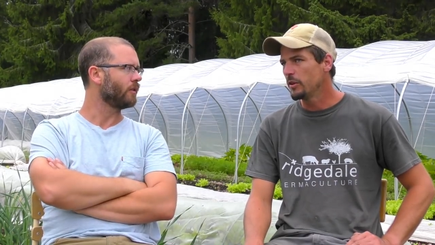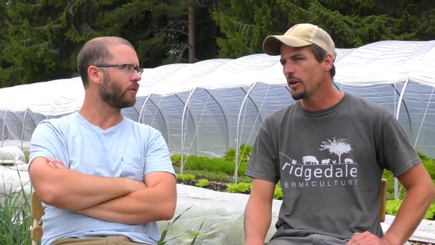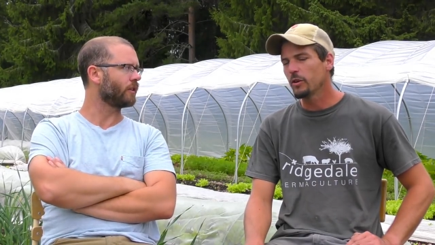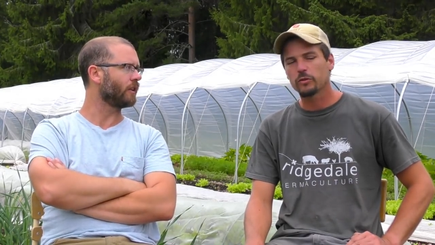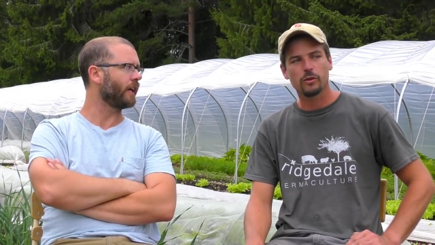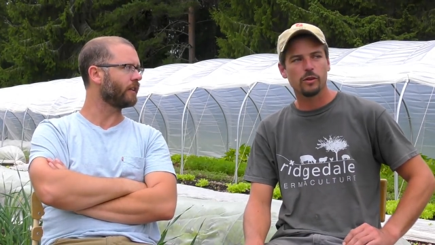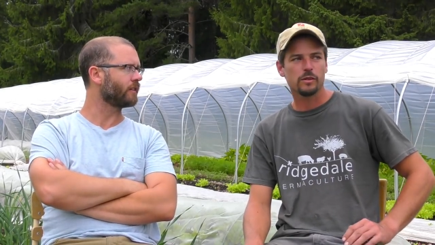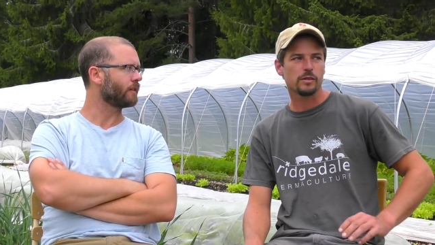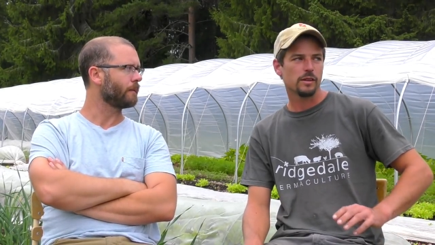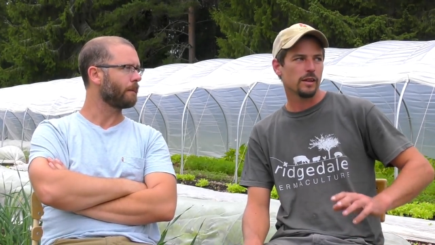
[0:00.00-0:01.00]
Speaker 1: No, with the light.
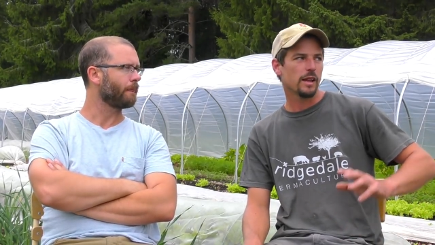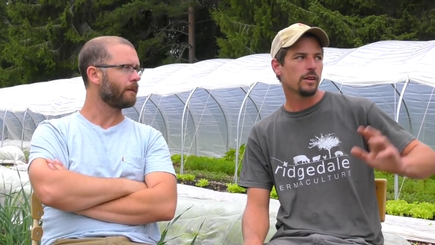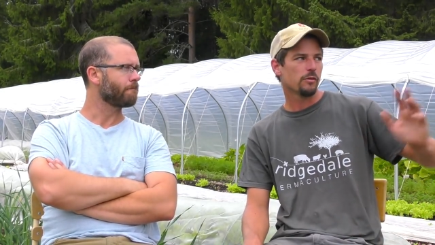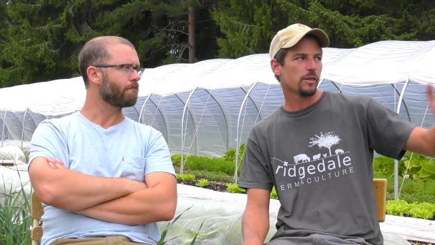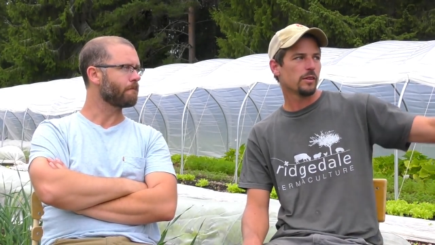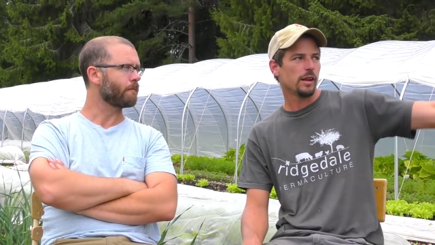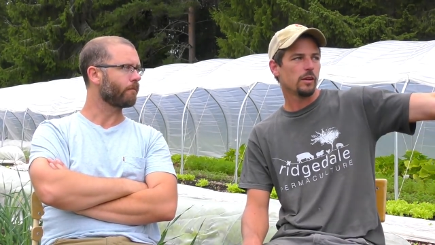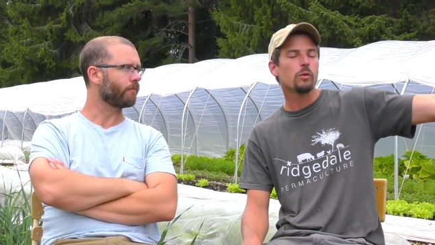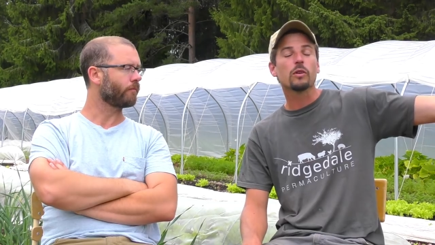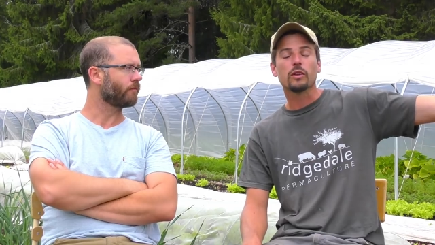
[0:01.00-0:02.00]
So later
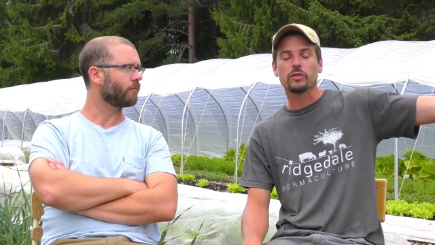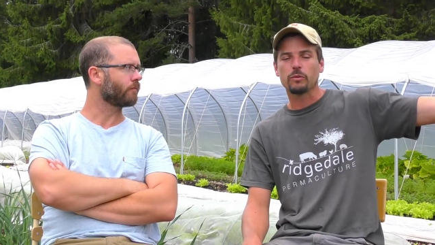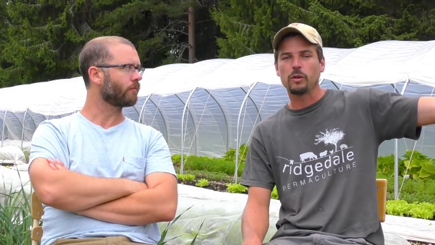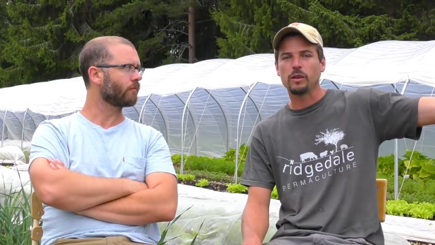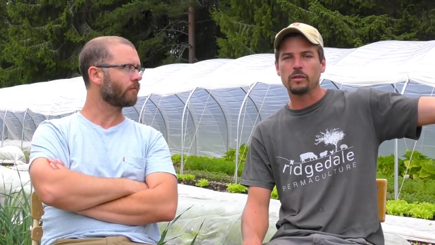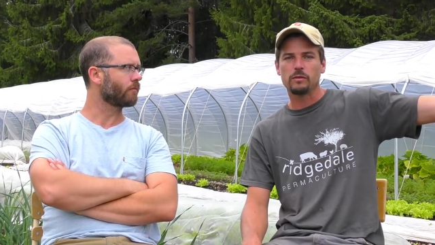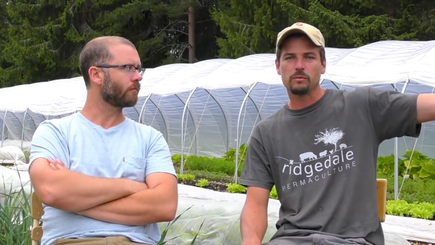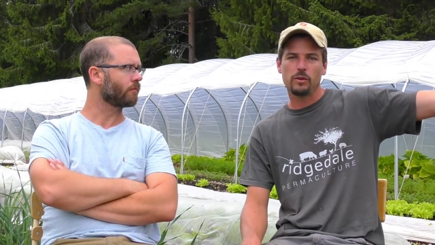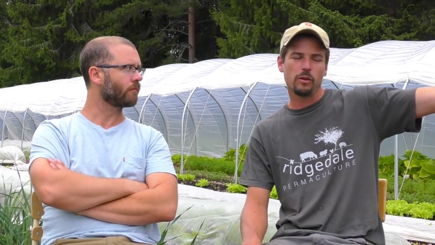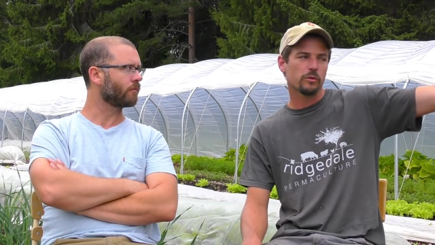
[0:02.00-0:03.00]
in August,
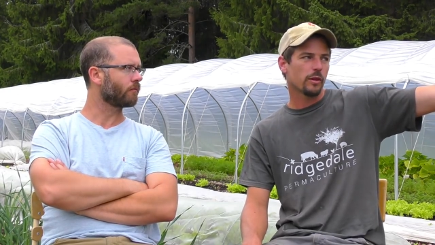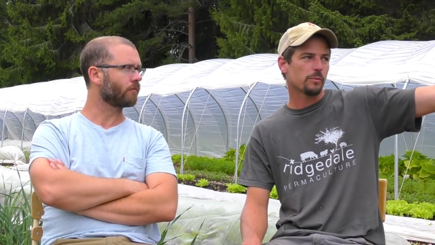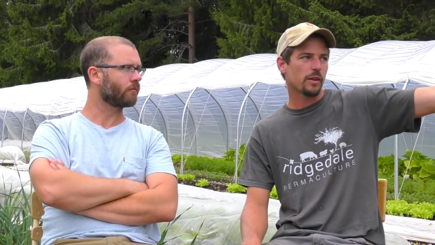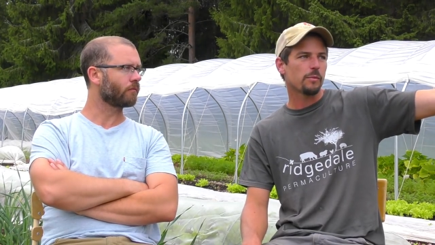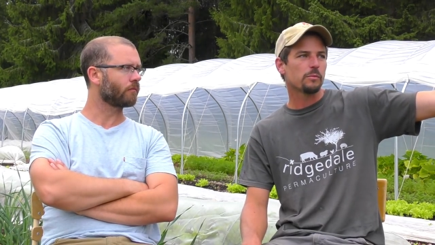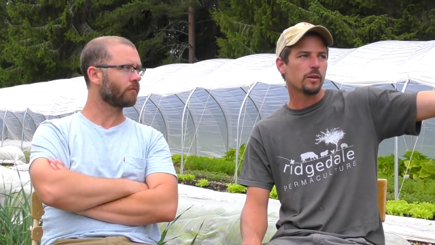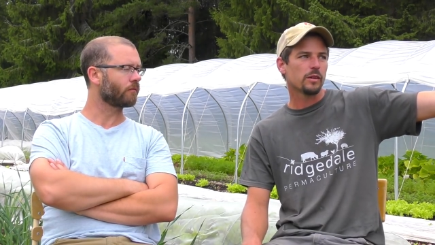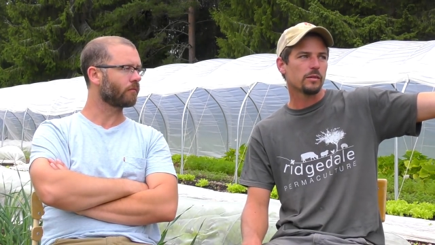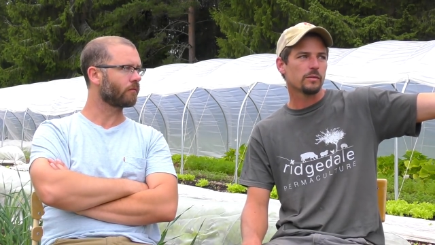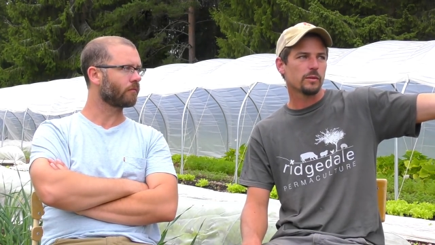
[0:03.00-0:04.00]
when, you know,
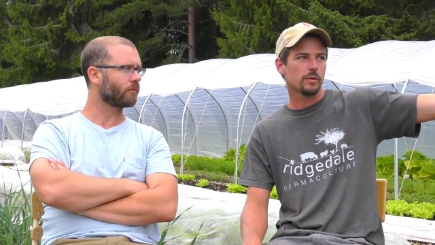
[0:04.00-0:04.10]
September,